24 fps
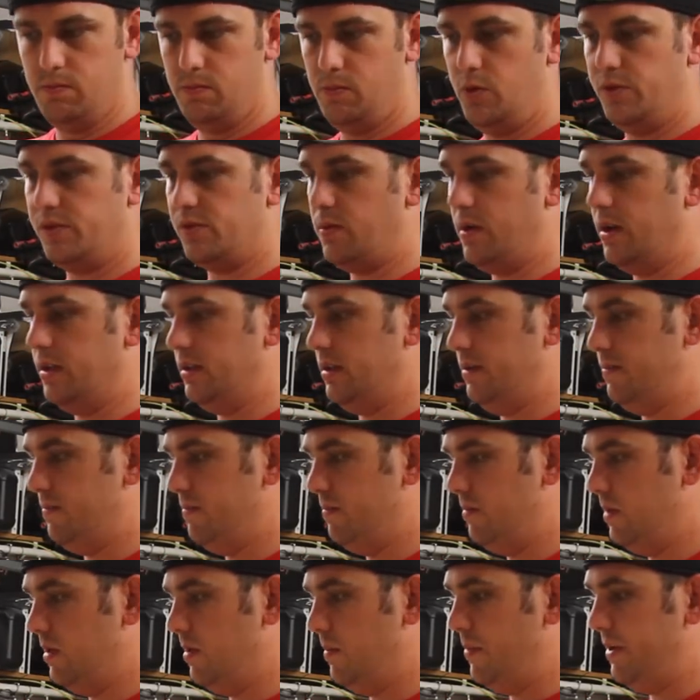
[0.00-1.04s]
Moves around
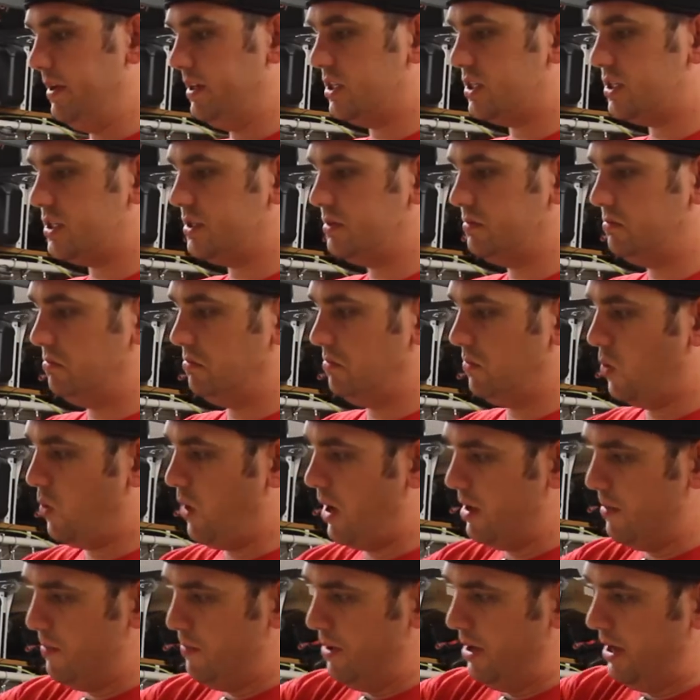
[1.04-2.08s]
the bench
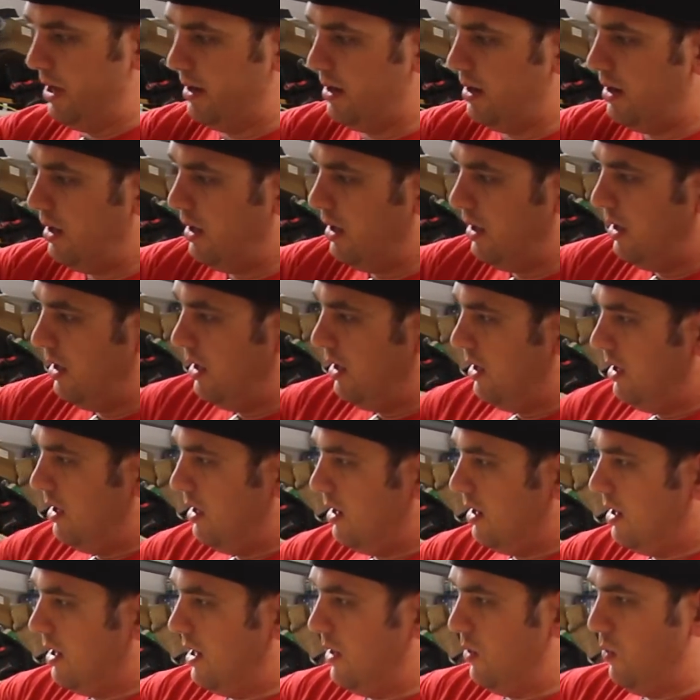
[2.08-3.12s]
quite a bit,
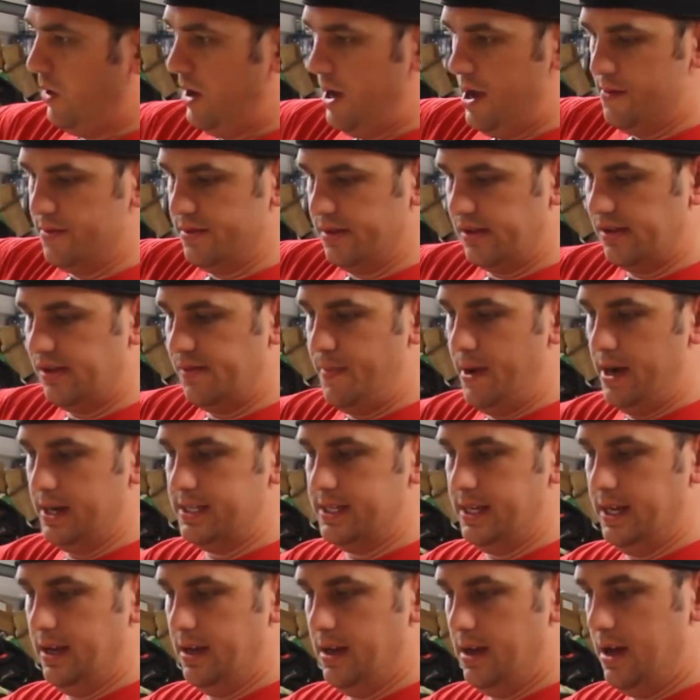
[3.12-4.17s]
kind of the way I was
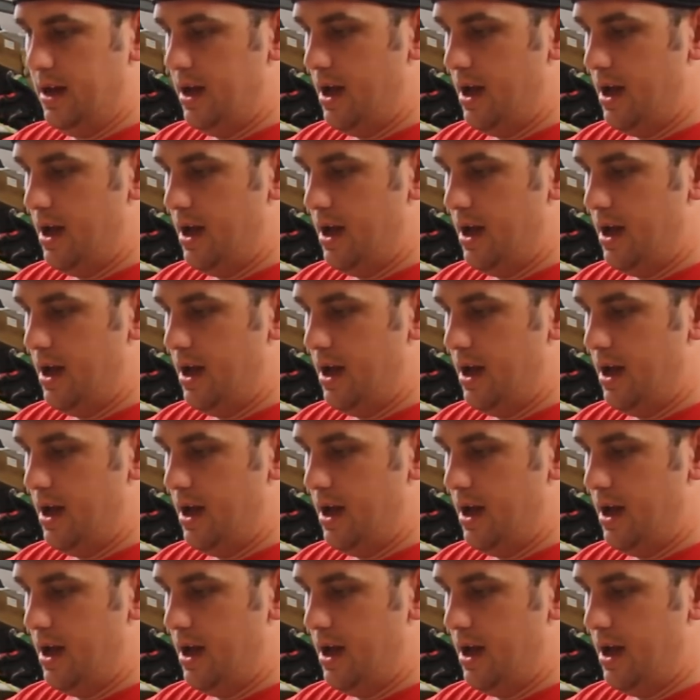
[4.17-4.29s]
expecting.